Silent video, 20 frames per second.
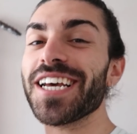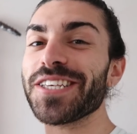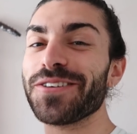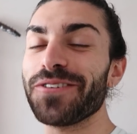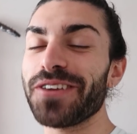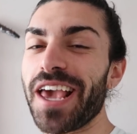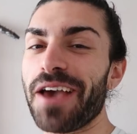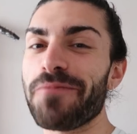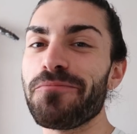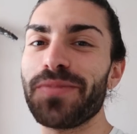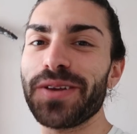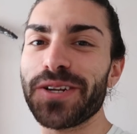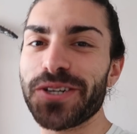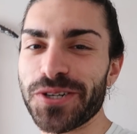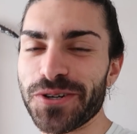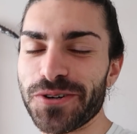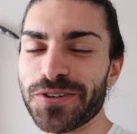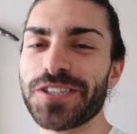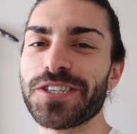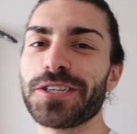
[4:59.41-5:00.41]
So again, be
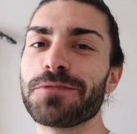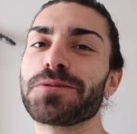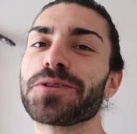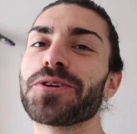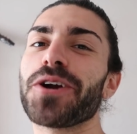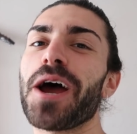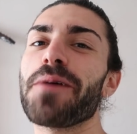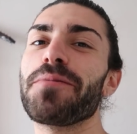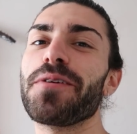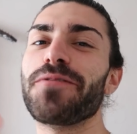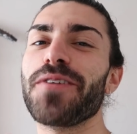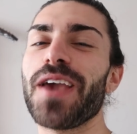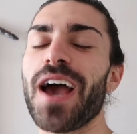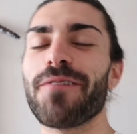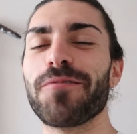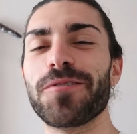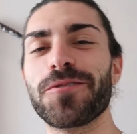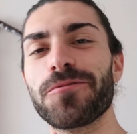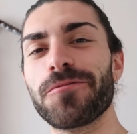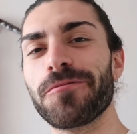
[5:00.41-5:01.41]
sure to subscribe if you
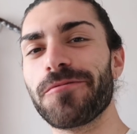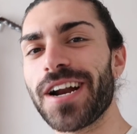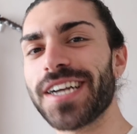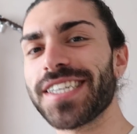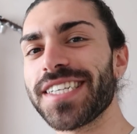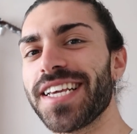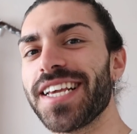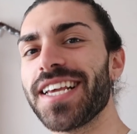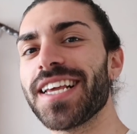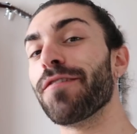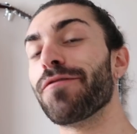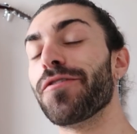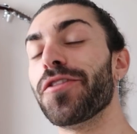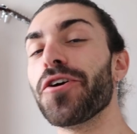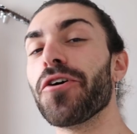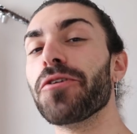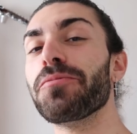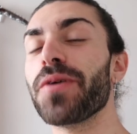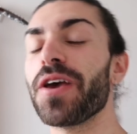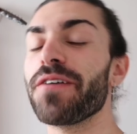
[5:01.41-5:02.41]
haven't already. And for
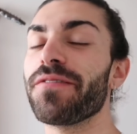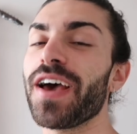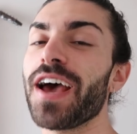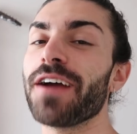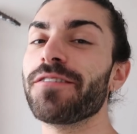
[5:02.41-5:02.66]
the odd bit of